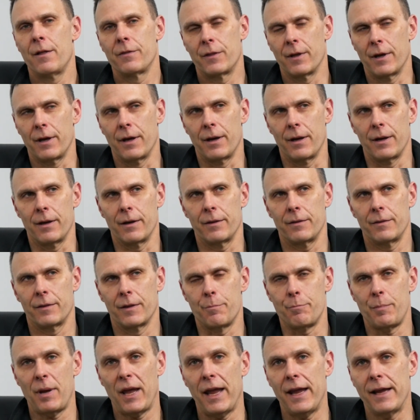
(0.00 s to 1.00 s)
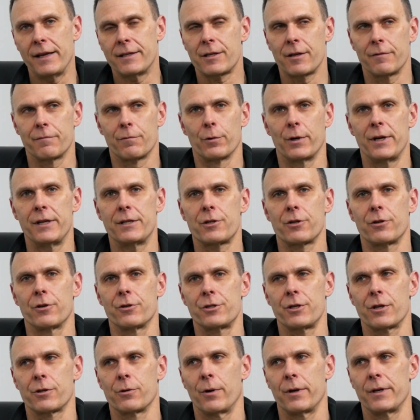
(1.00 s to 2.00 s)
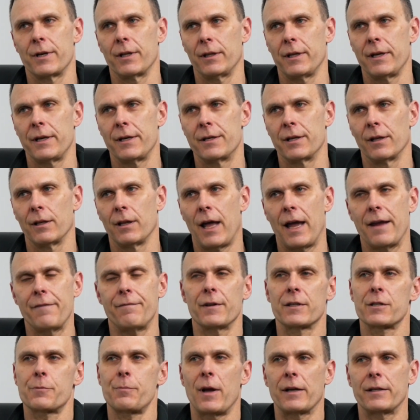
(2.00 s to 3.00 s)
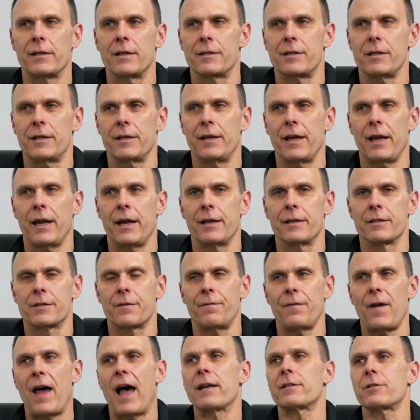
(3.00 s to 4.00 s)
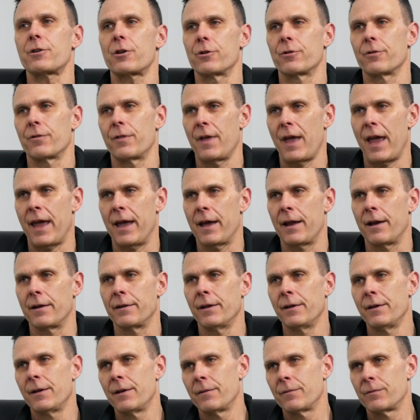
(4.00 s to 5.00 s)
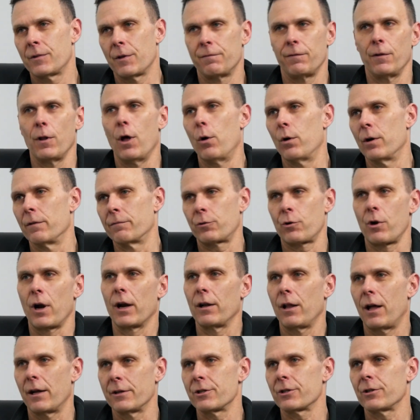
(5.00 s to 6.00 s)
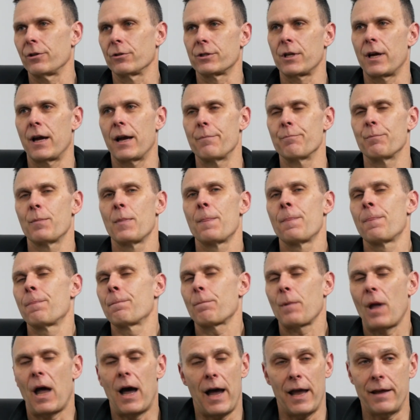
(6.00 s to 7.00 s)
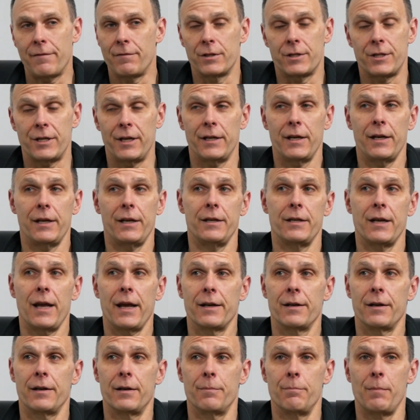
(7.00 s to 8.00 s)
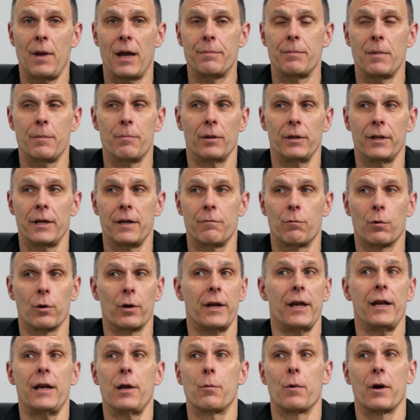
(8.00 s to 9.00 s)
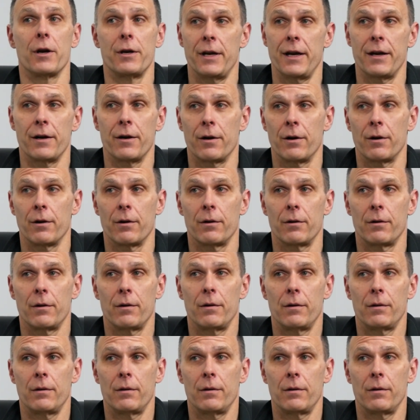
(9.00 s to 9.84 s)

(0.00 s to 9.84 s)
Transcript: the pace of research is going to lead to life expectancy gains faster than the flow of chronological time. I haven't seen any data to make me believe we're anywhere near